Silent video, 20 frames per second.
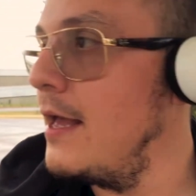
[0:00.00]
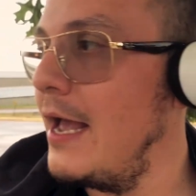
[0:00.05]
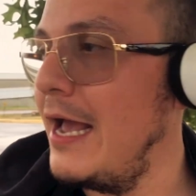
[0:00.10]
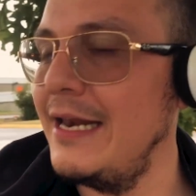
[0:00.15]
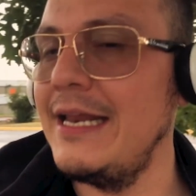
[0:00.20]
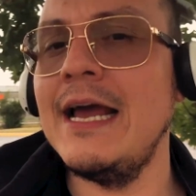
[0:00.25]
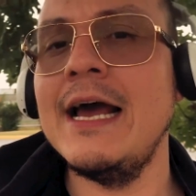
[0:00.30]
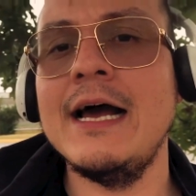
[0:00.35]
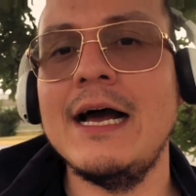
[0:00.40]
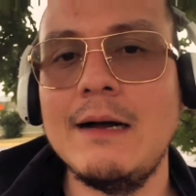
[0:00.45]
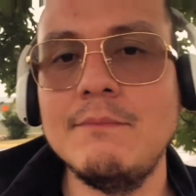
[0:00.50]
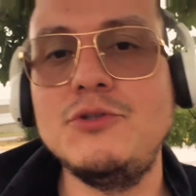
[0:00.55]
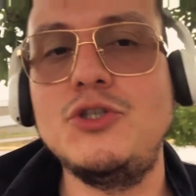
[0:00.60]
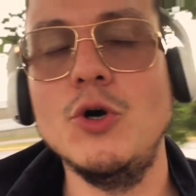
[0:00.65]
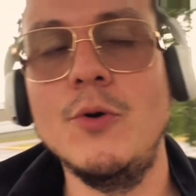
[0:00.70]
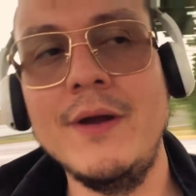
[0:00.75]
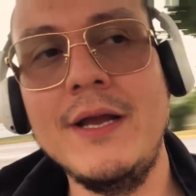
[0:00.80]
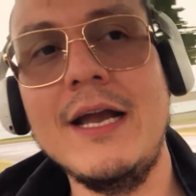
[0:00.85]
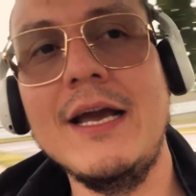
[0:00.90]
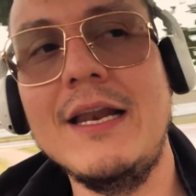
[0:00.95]
And yeah, I'm
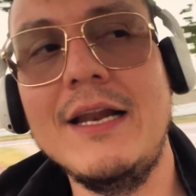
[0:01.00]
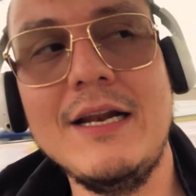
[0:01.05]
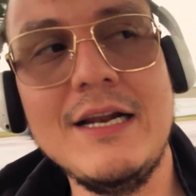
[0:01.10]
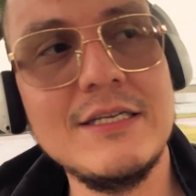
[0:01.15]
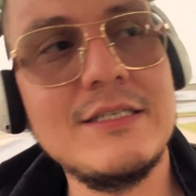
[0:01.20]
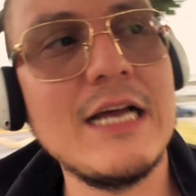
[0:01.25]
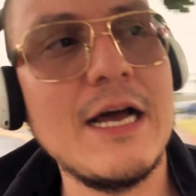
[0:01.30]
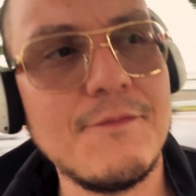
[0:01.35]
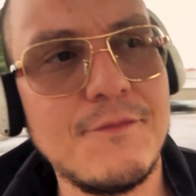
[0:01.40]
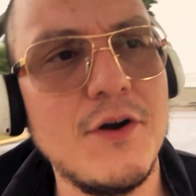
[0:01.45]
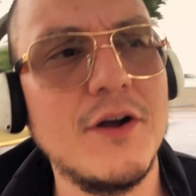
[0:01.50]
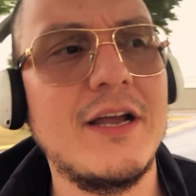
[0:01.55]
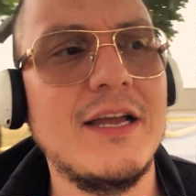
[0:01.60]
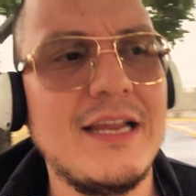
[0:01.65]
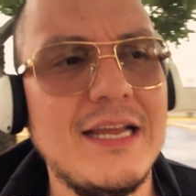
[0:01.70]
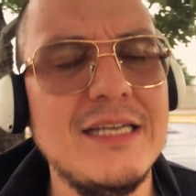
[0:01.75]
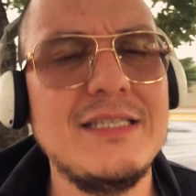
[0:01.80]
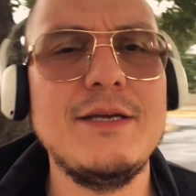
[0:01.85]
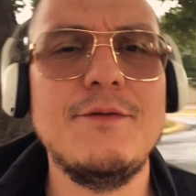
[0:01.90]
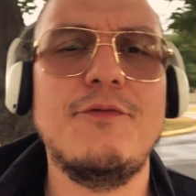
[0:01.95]
doing it and it's not
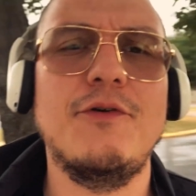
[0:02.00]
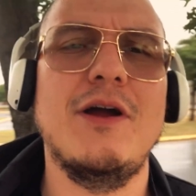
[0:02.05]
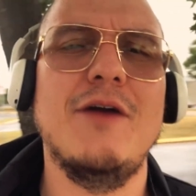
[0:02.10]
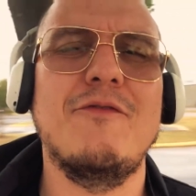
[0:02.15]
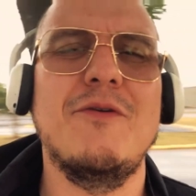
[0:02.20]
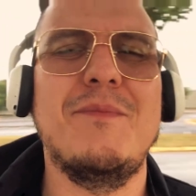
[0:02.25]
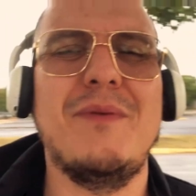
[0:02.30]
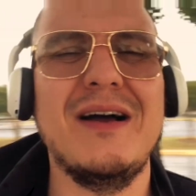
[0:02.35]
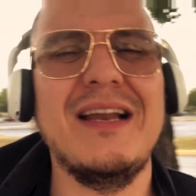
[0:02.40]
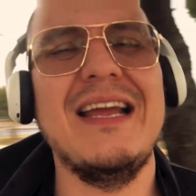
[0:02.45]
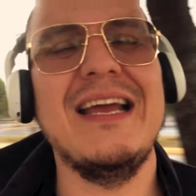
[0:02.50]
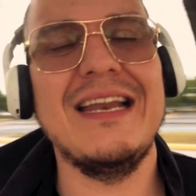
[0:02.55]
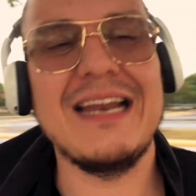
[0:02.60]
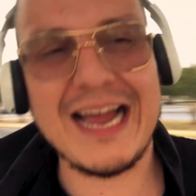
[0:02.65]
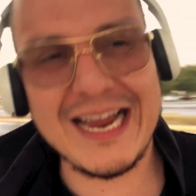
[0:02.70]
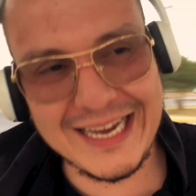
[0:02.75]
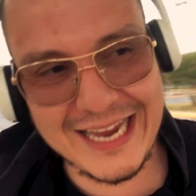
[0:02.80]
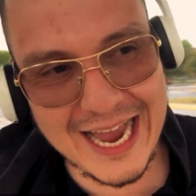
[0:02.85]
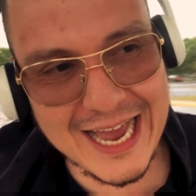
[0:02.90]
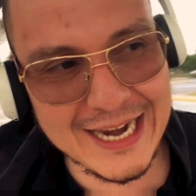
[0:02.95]
fucking easy for everybody and
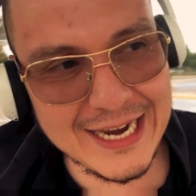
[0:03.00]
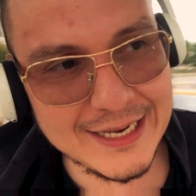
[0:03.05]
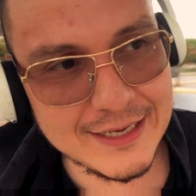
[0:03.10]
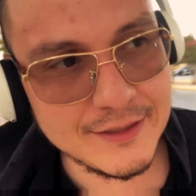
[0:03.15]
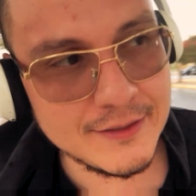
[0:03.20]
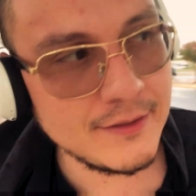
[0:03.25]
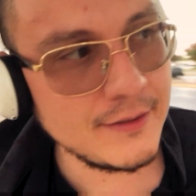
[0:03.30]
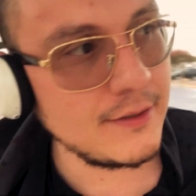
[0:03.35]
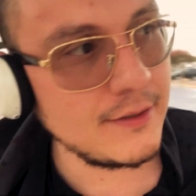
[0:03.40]
I get it.